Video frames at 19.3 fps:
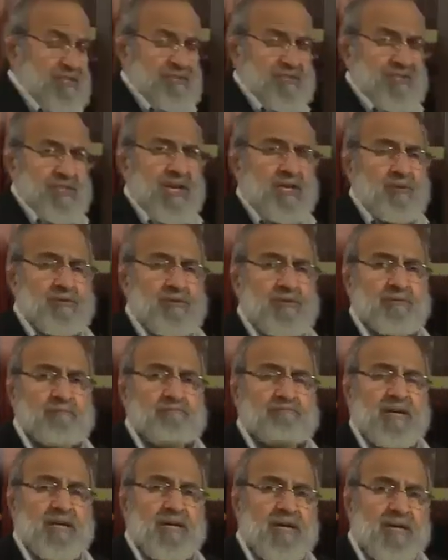this noun
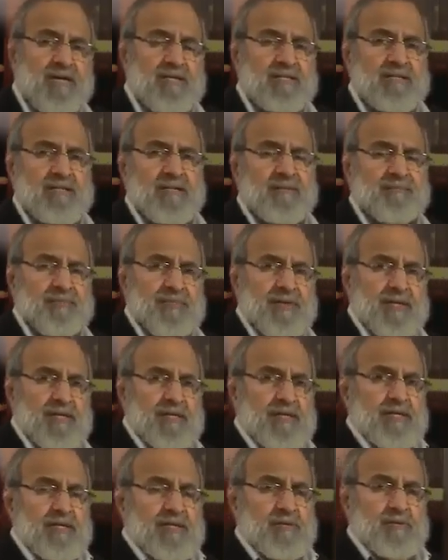maqaida,
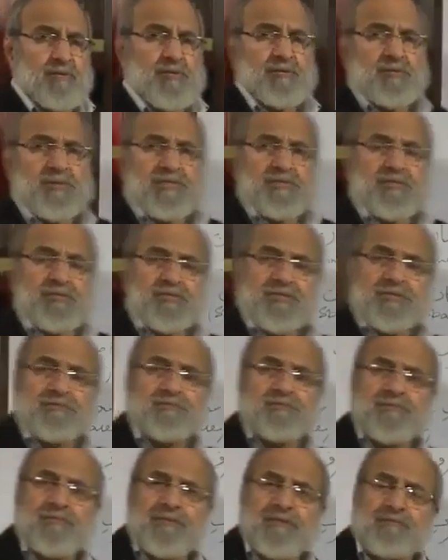which means
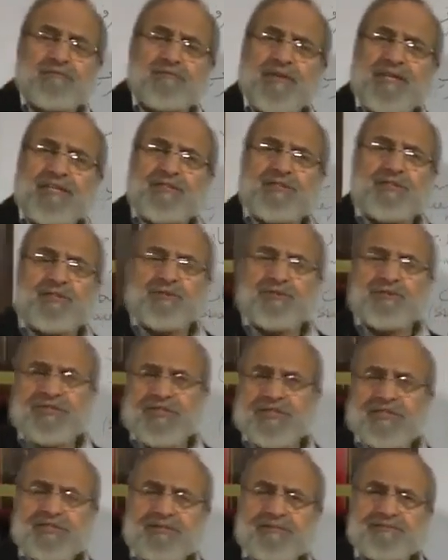a place to
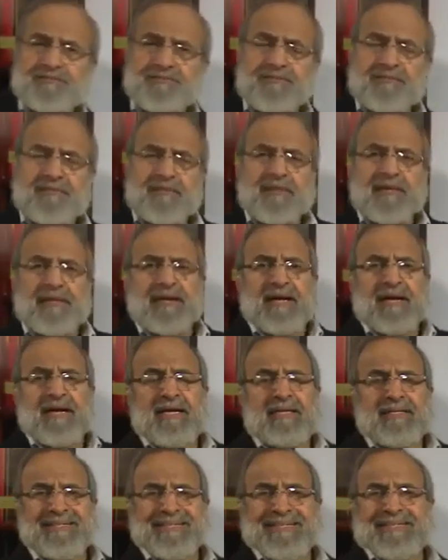sit,
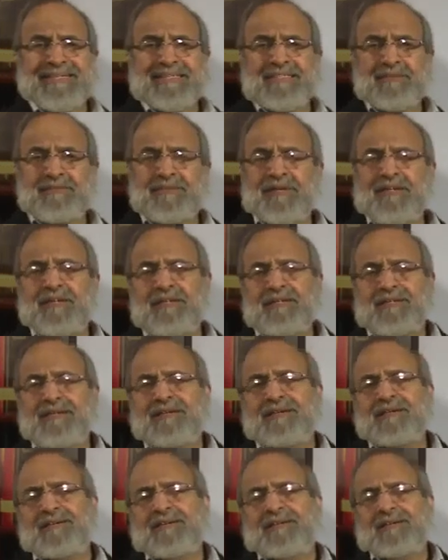and it has appeared
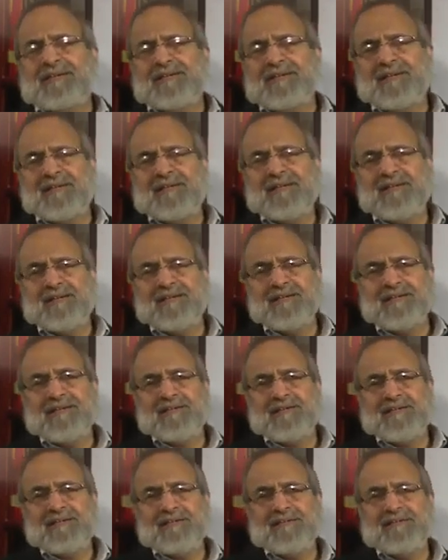in
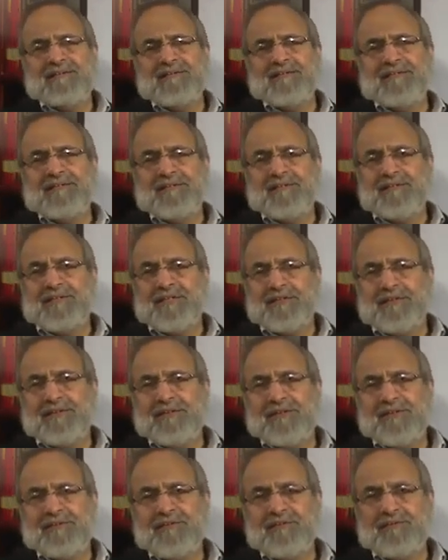
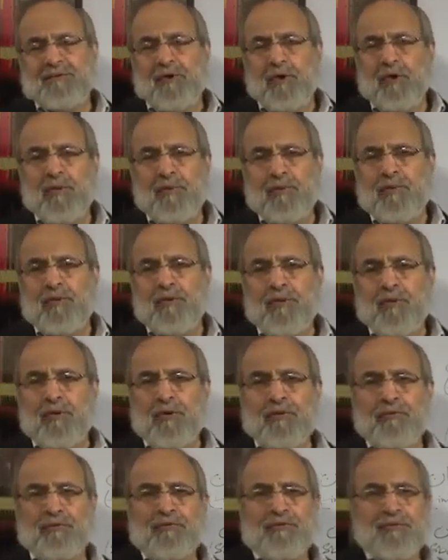the form
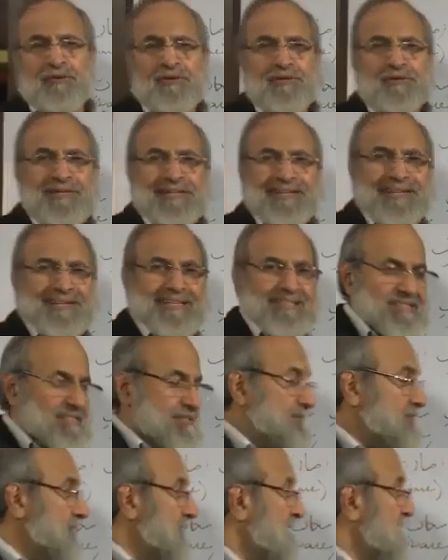of
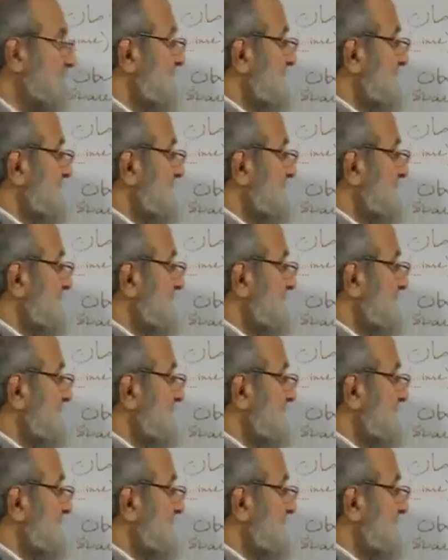nasab,